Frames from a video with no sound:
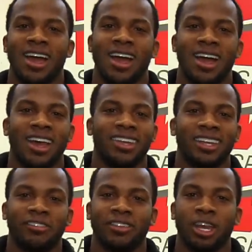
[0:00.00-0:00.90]
Uh,
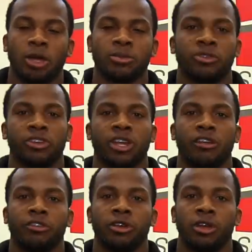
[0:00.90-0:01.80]
it definitely helps me
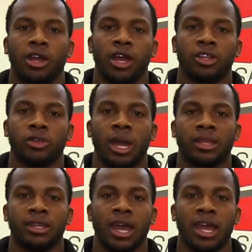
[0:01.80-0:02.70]
recover uh,
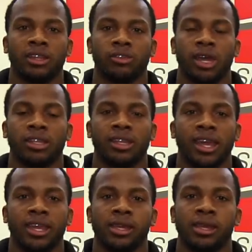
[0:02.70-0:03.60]
throughout the night, throughout the
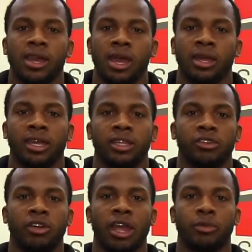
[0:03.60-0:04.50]
day, getting
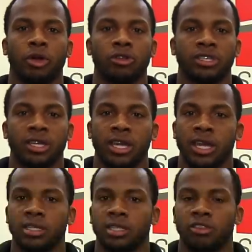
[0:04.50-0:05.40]
the right
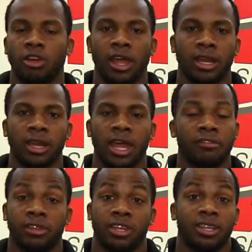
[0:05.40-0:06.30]
proteins and the right
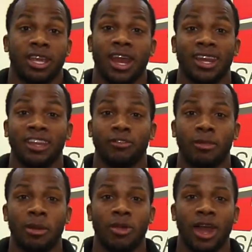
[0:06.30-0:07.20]
everything that I need for
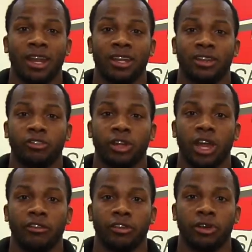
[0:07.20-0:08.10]
my body to
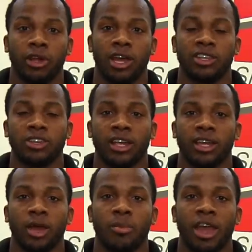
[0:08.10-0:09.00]
recover so I can
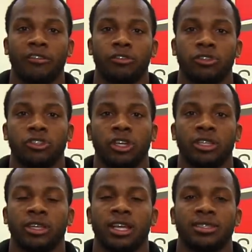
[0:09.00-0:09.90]
come back full
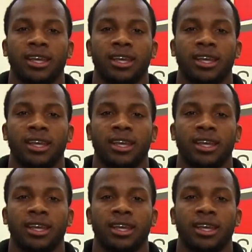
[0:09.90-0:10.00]
strength the next